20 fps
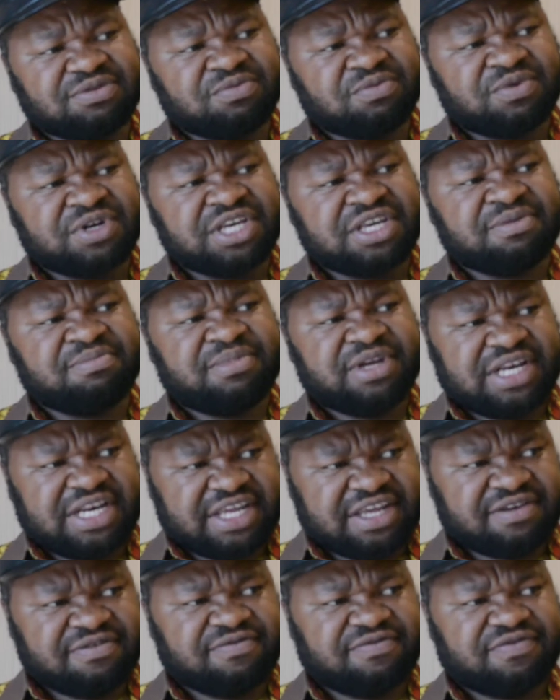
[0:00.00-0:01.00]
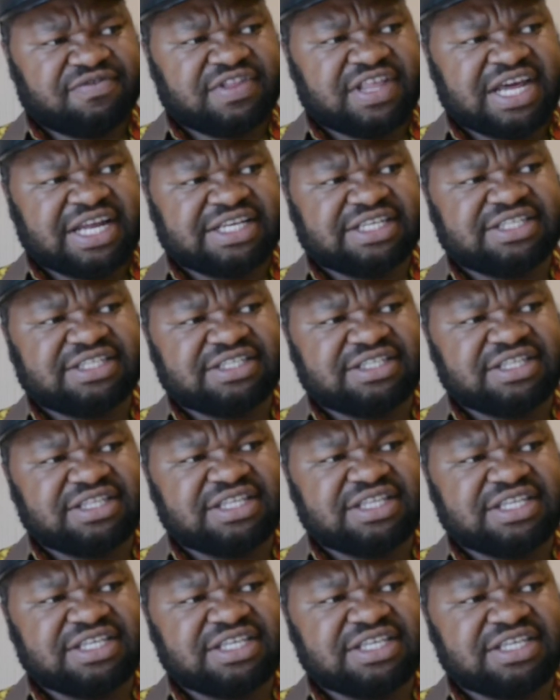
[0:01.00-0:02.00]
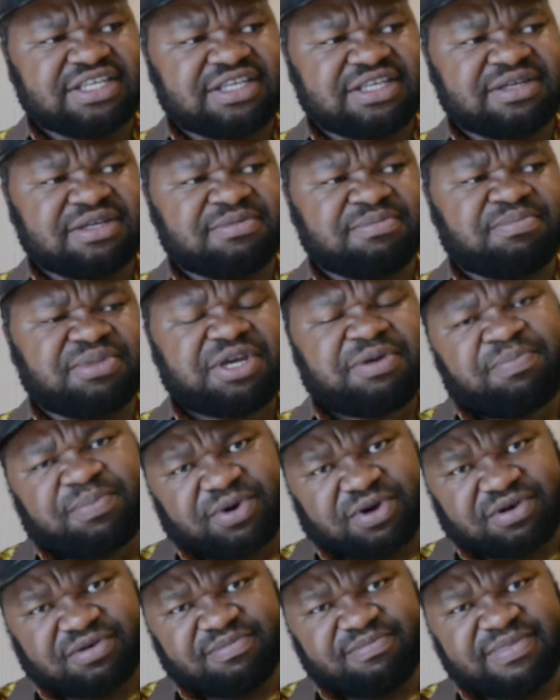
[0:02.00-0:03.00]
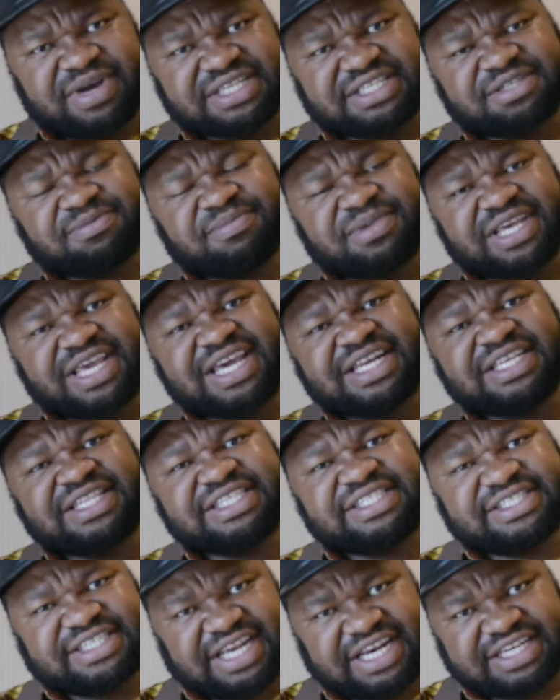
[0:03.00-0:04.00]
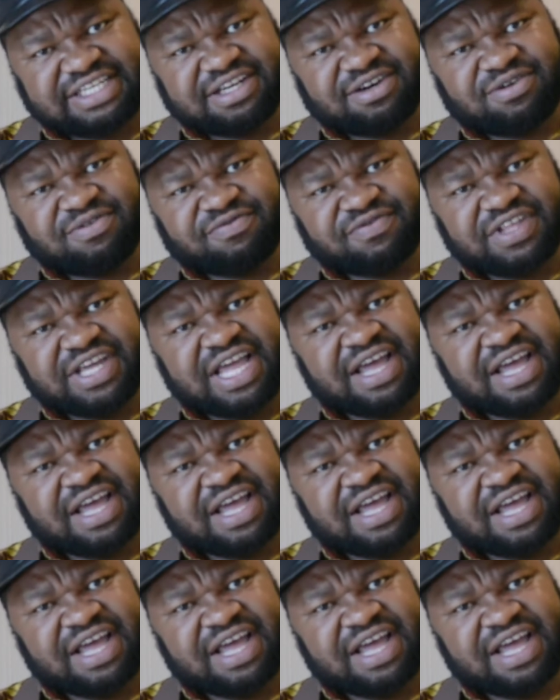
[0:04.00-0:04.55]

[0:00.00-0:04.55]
We believe that the people must be at the center of the